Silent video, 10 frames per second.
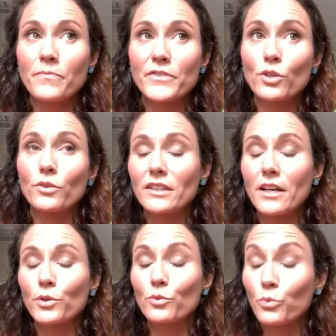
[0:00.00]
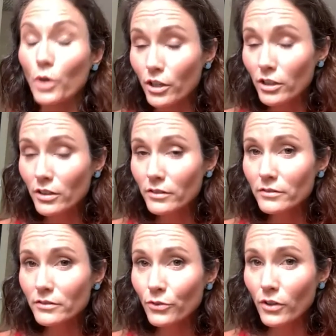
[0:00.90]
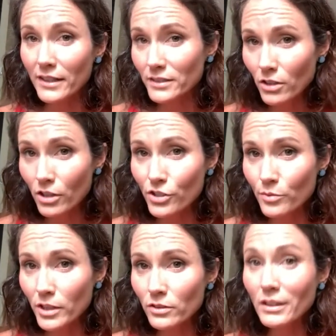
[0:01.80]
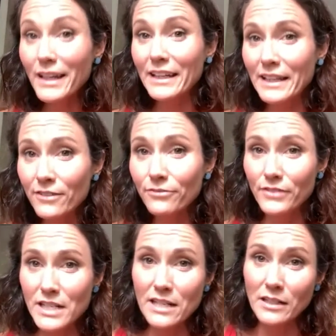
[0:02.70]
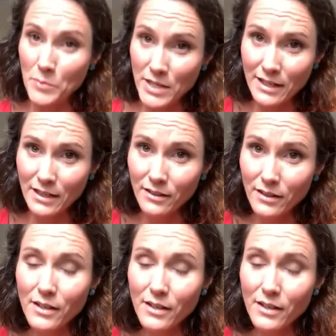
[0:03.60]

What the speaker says: so that they would work as a long-term rental if need be.